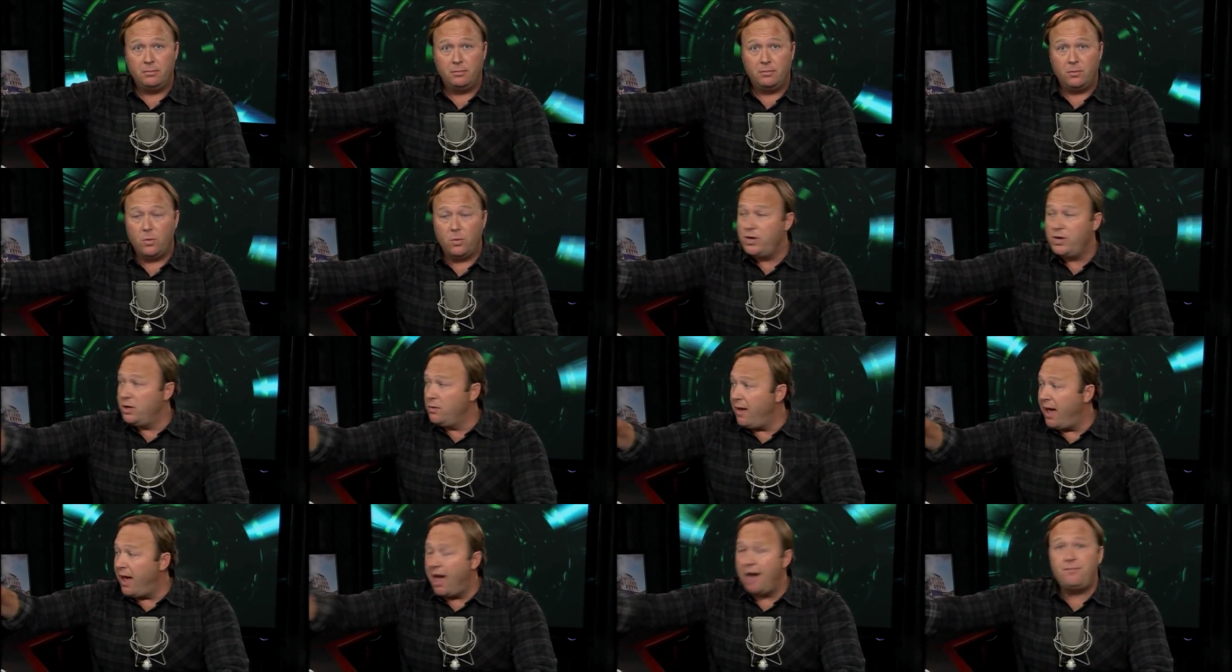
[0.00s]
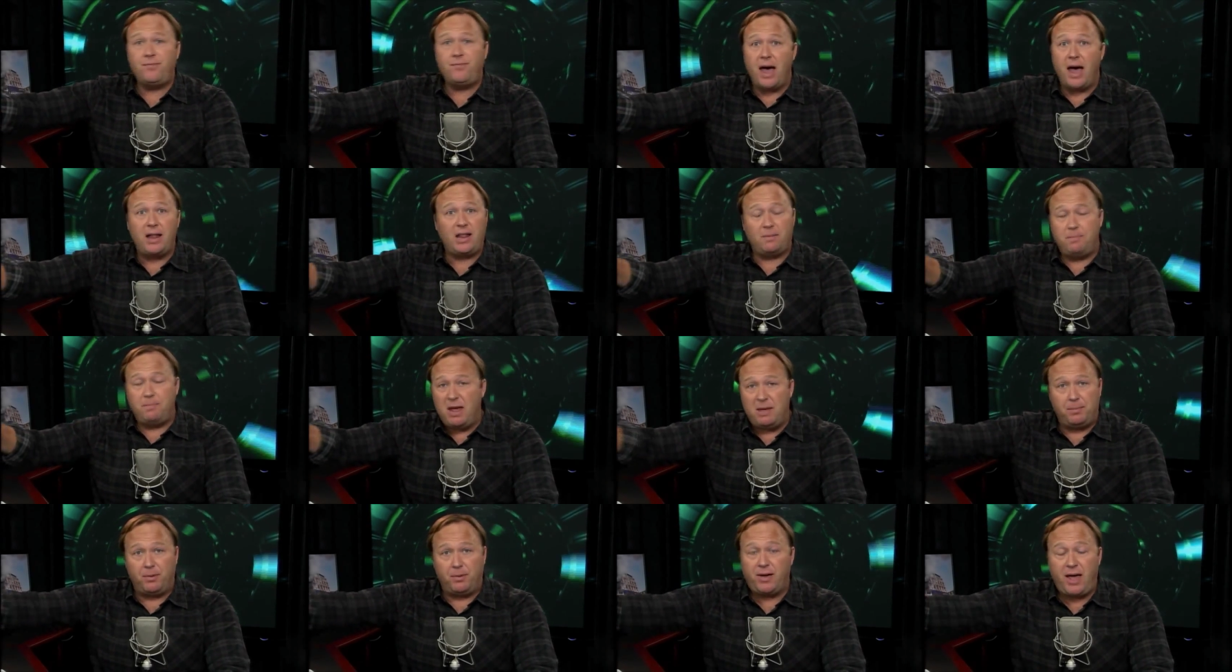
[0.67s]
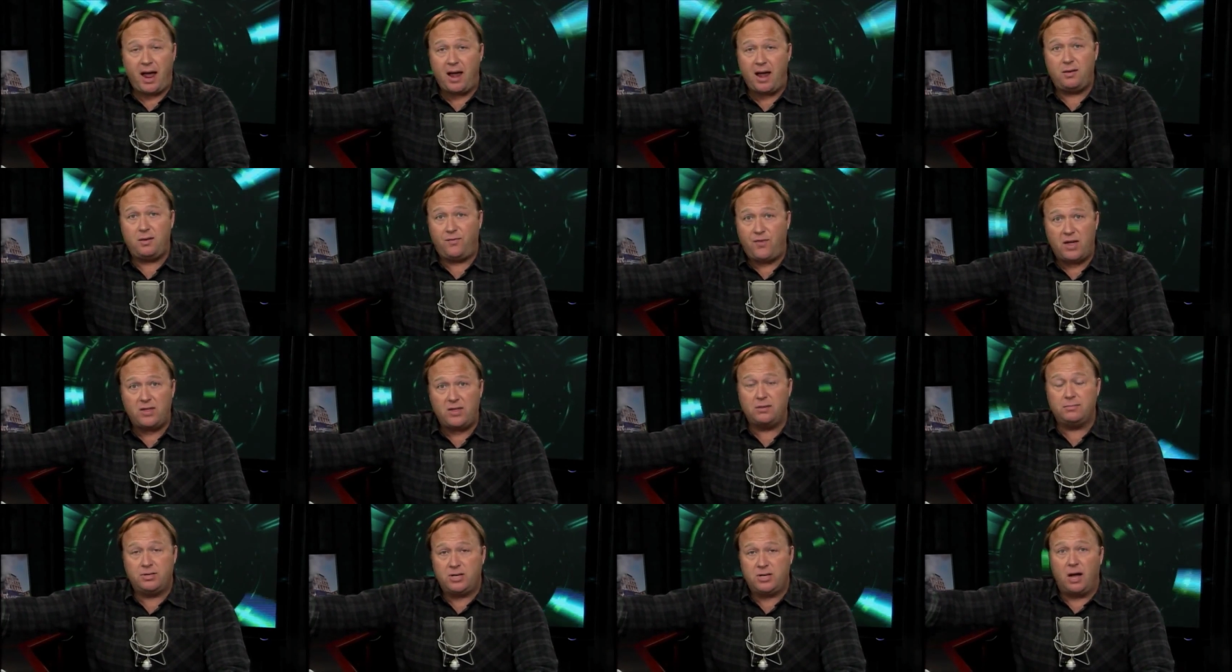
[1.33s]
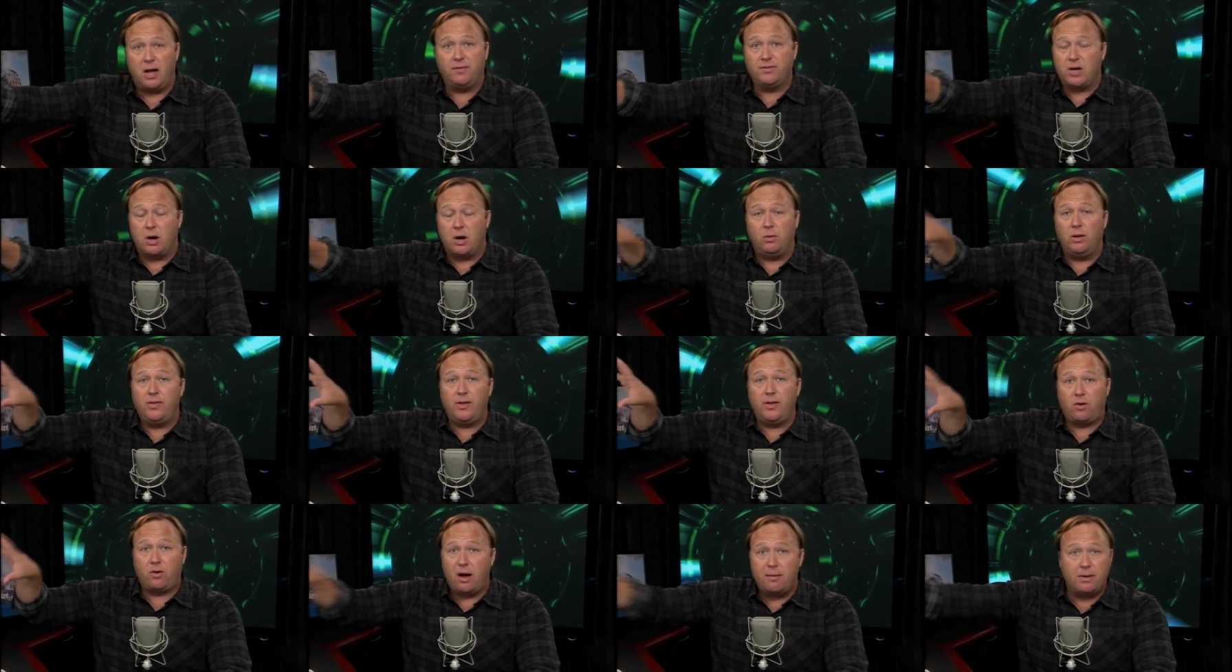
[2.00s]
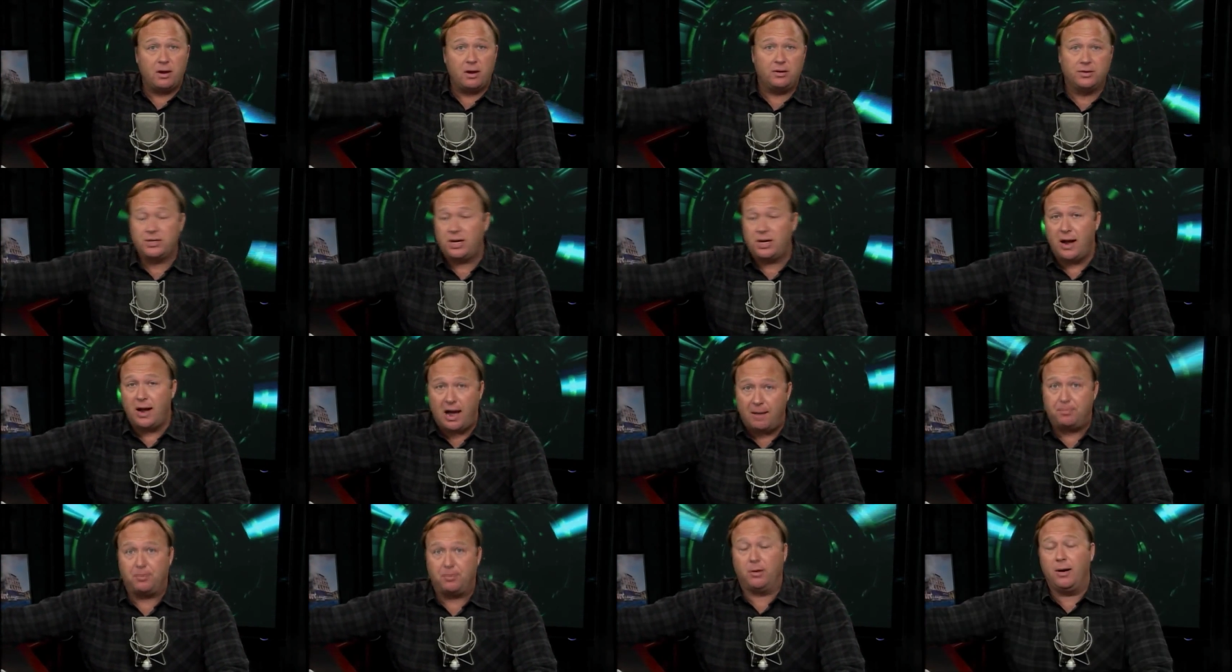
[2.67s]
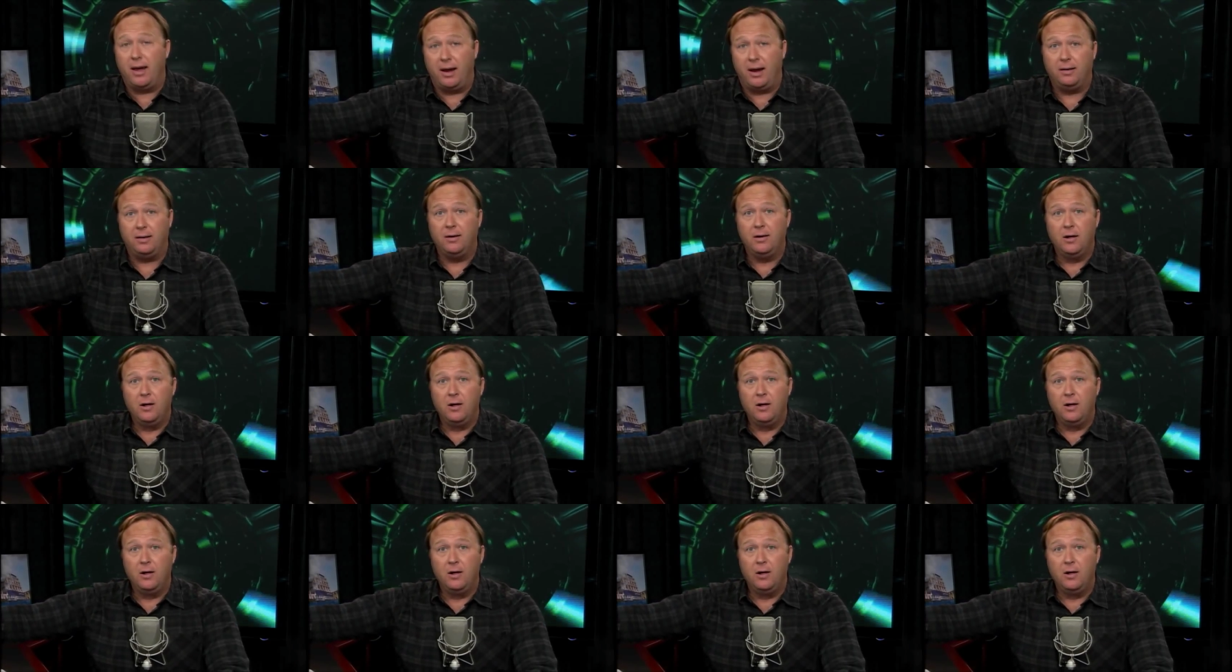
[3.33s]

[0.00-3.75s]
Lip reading: When you have that, the people can't defend themselves, only the criminals can operate.